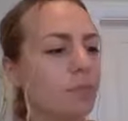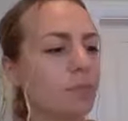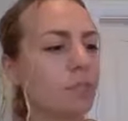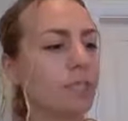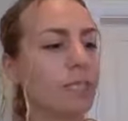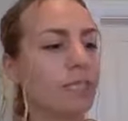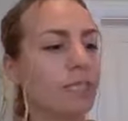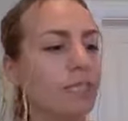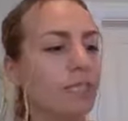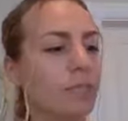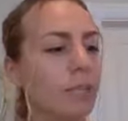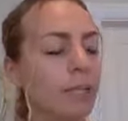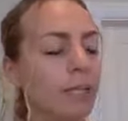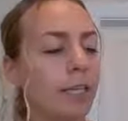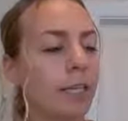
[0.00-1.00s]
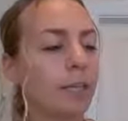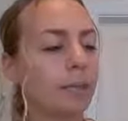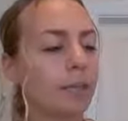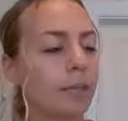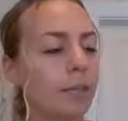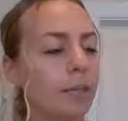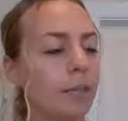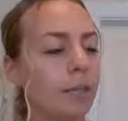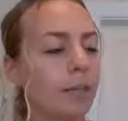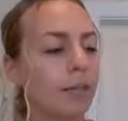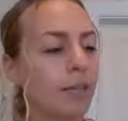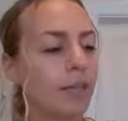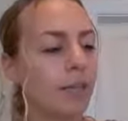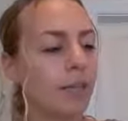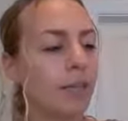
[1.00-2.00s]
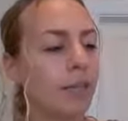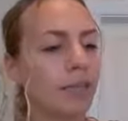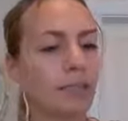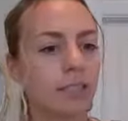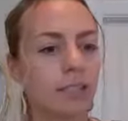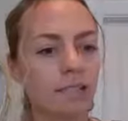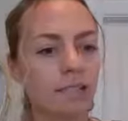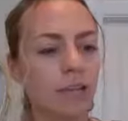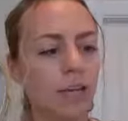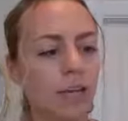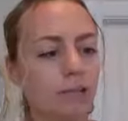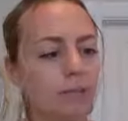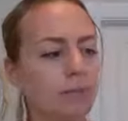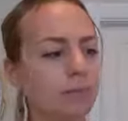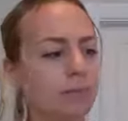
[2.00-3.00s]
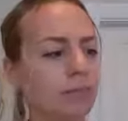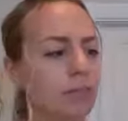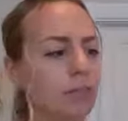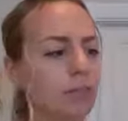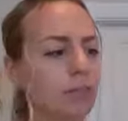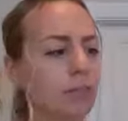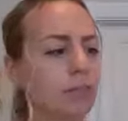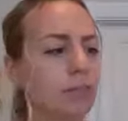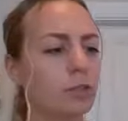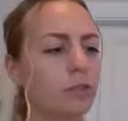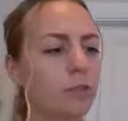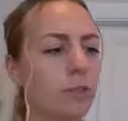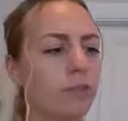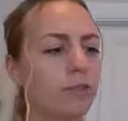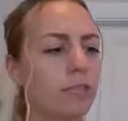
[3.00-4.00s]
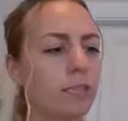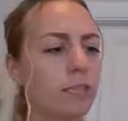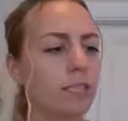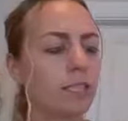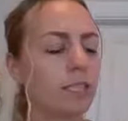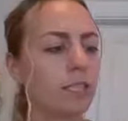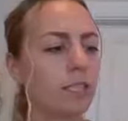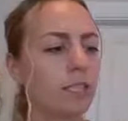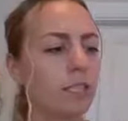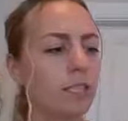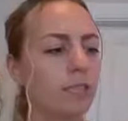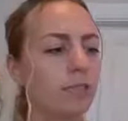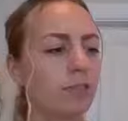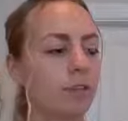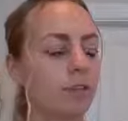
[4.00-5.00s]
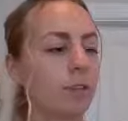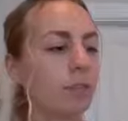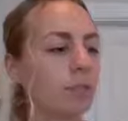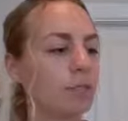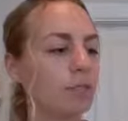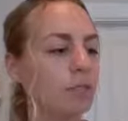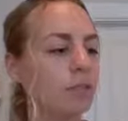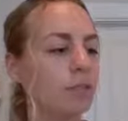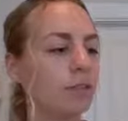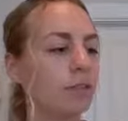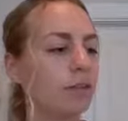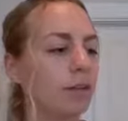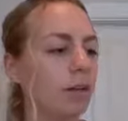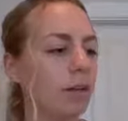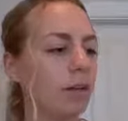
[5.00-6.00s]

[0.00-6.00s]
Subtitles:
So this has a little bit of calcium in it. likely from, there's some soy flakes in this for protein,